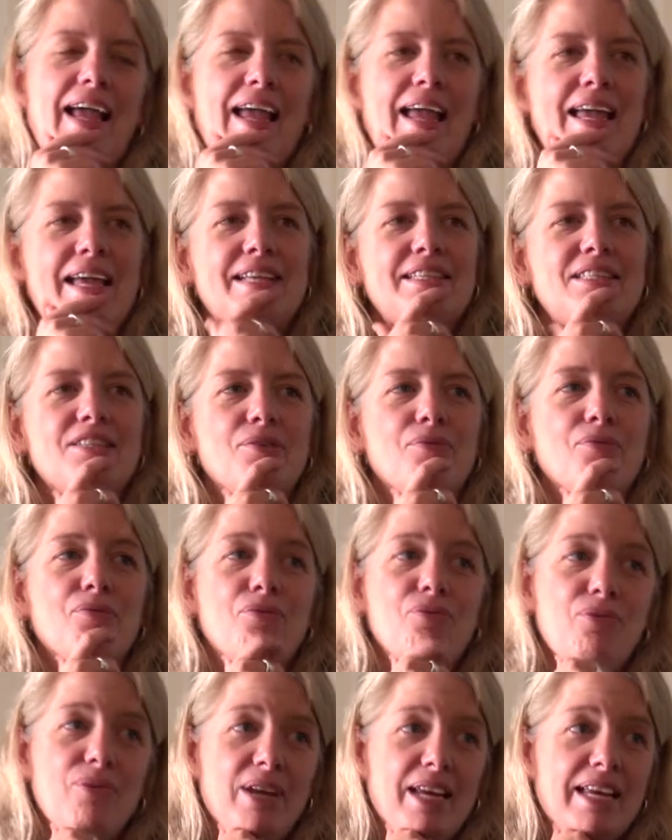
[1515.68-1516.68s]
It's
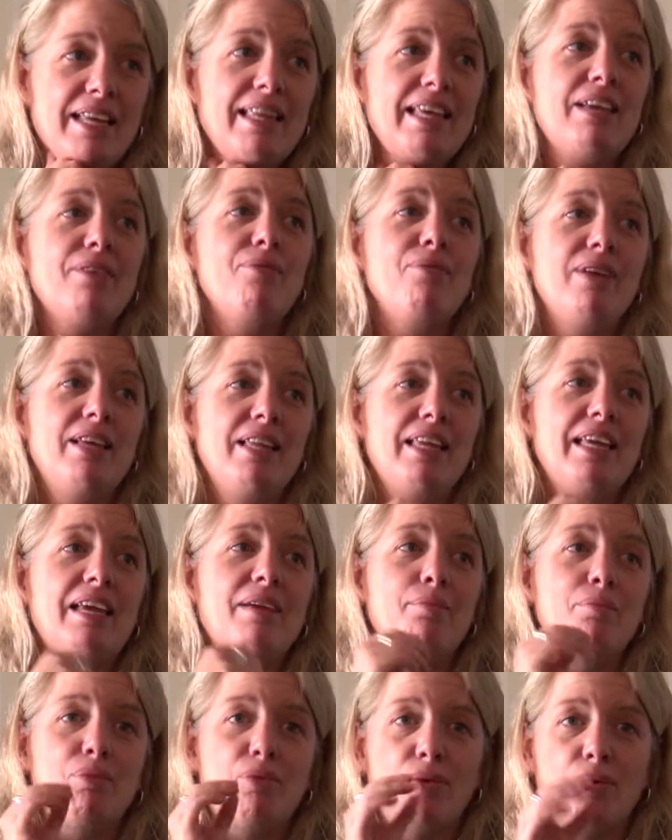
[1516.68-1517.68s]
really, really
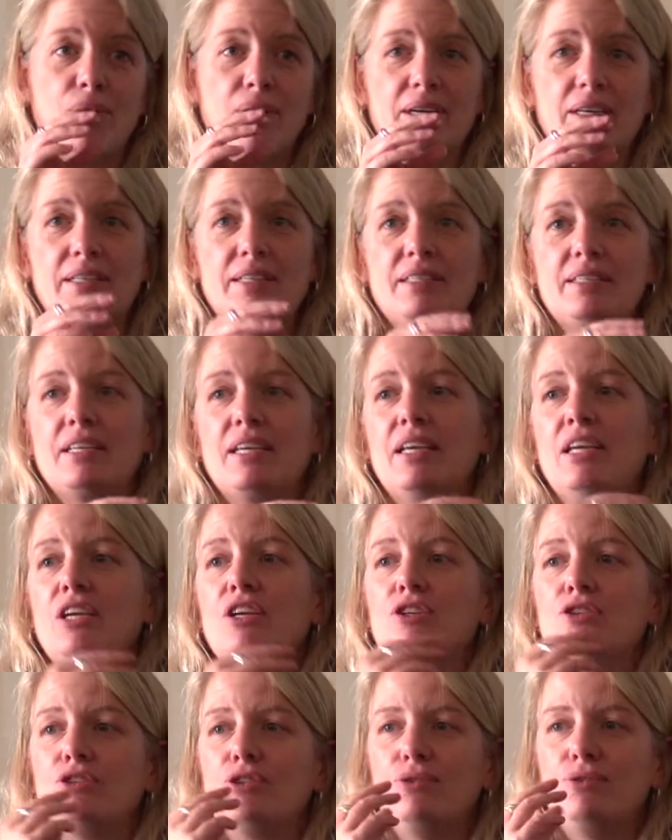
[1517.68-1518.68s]
important
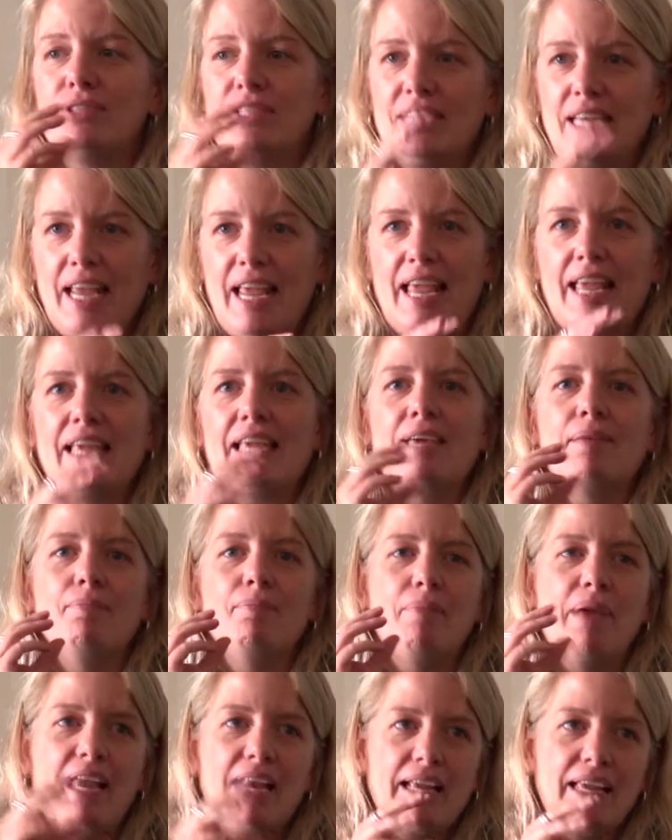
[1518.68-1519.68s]
to take
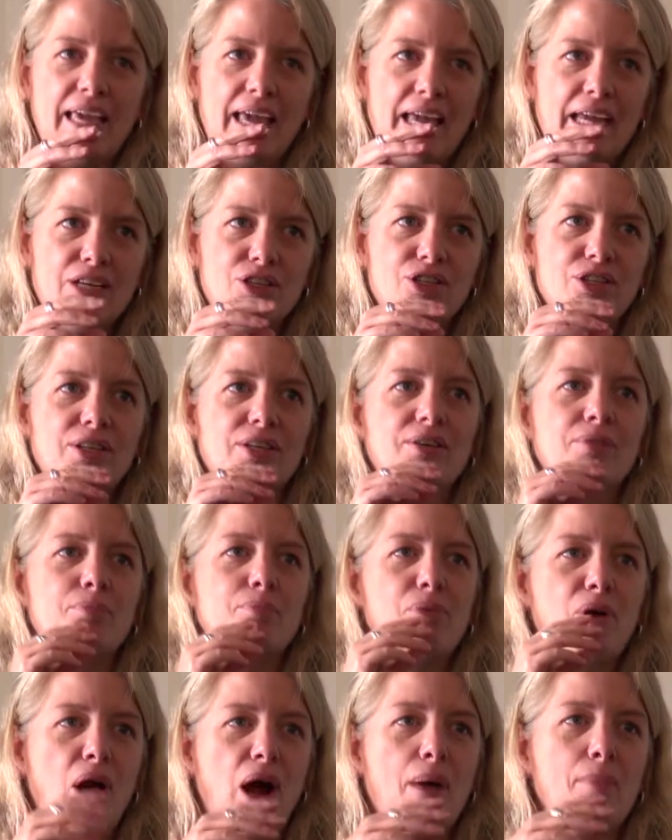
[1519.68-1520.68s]
medication
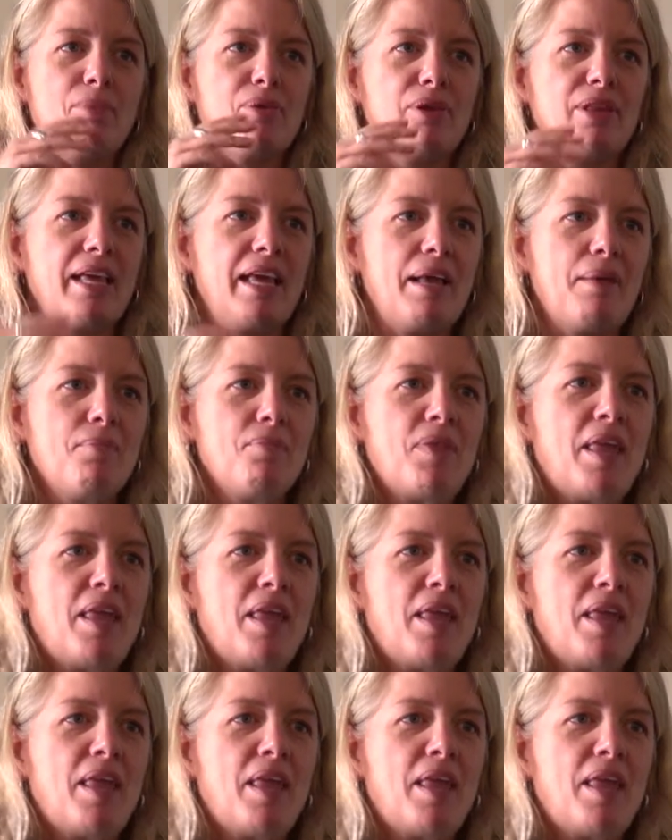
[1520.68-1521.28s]
properly.